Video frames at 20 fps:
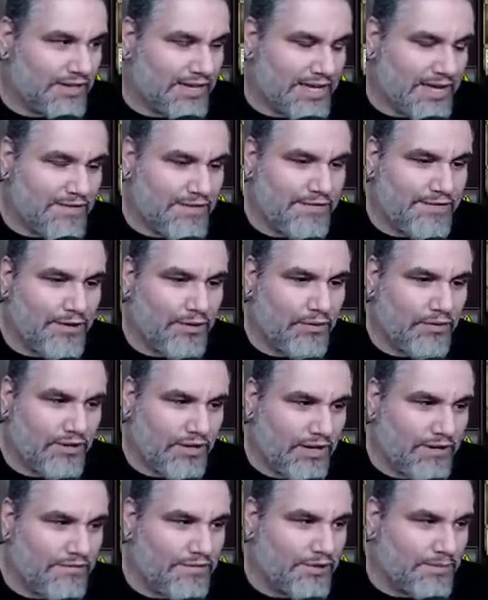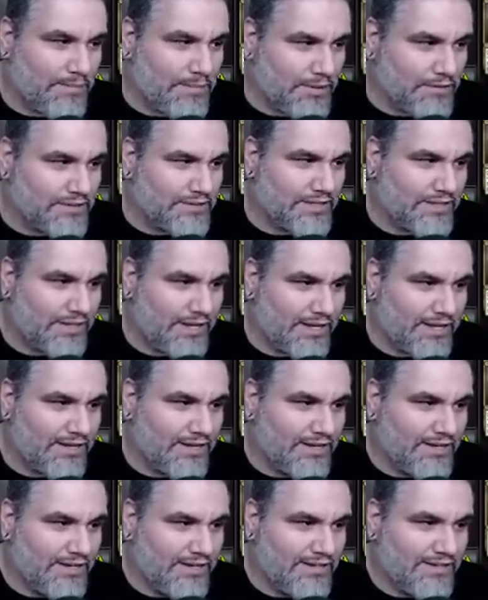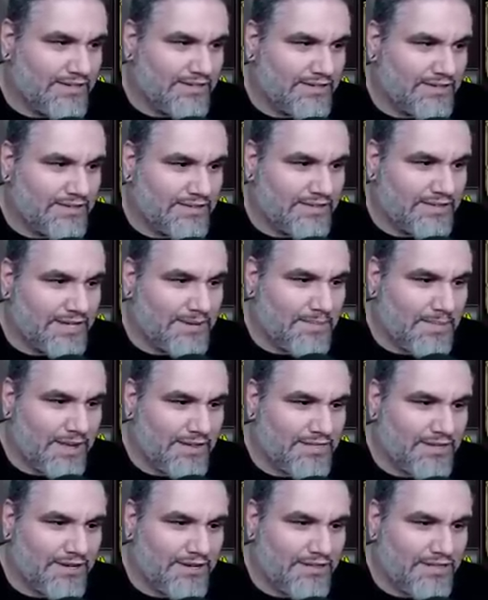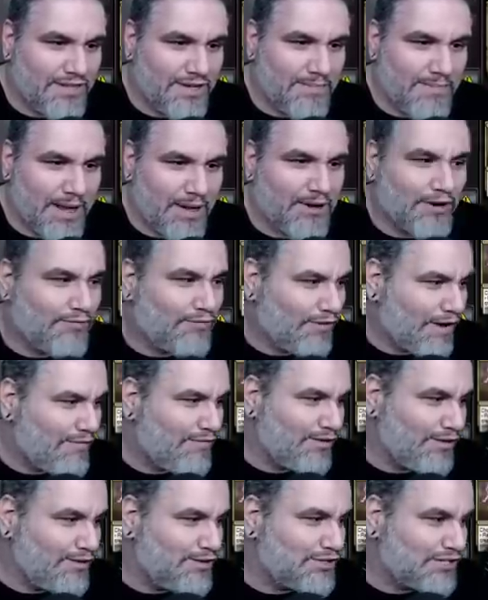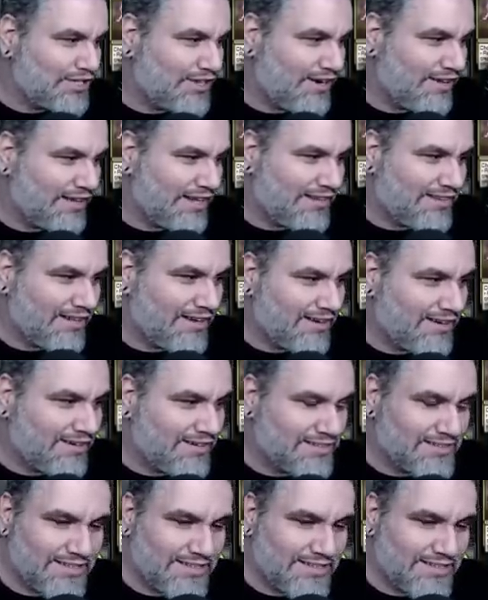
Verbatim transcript: Like, even if you don't love their music, like the amount of revolutionary that they are